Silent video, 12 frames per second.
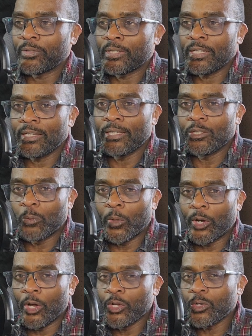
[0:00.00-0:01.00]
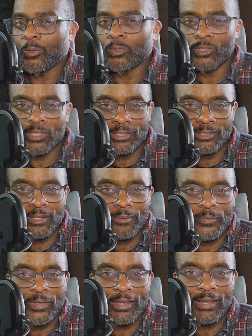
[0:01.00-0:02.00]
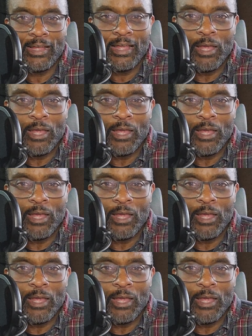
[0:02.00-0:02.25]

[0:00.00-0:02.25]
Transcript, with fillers: tease where you see something,